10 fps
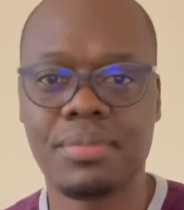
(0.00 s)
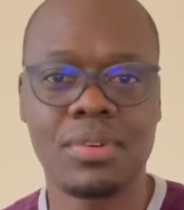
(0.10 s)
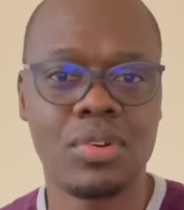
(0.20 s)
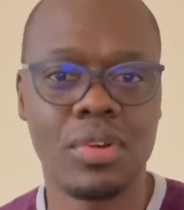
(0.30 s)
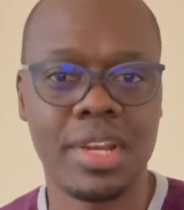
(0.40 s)

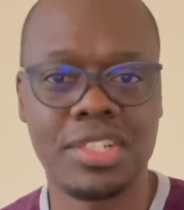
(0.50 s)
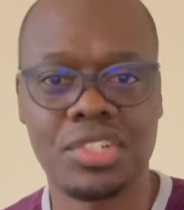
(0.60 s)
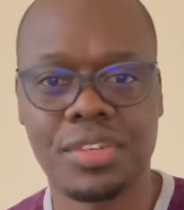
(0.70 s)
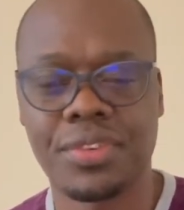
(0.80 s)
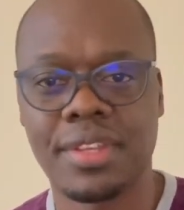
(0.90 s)
college
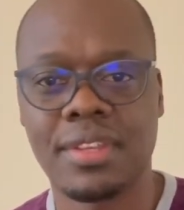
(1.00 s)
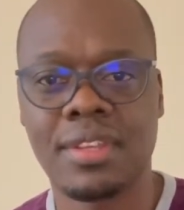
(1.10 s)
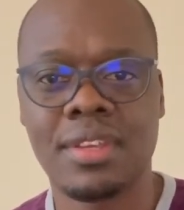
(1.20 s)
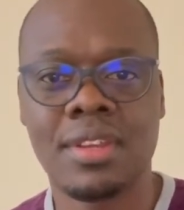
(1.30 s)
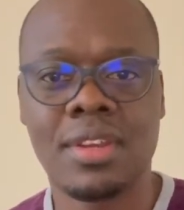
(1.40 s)
degree,
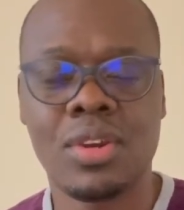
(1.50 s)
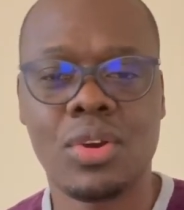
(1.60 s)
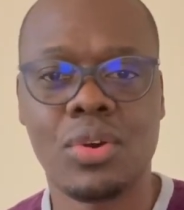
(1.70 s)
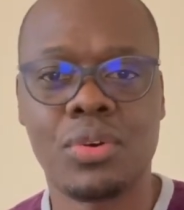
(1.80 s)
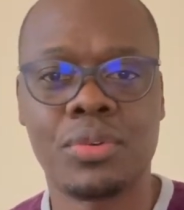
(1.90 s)

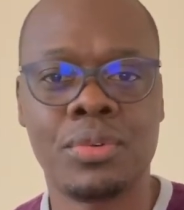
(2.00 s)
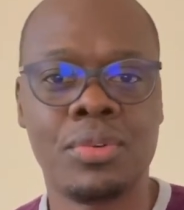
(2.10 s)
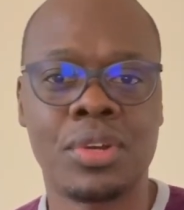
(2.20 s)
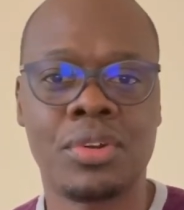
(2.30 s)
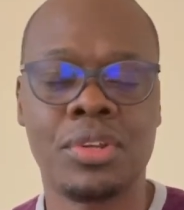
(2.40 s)
or you
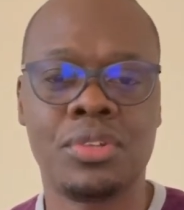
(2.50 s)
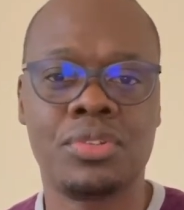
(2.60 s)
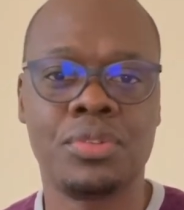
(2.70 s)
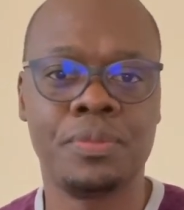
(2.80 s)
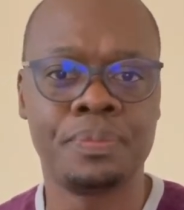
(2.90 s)
are going
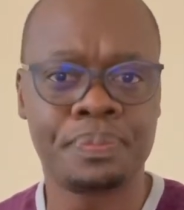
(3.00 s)
to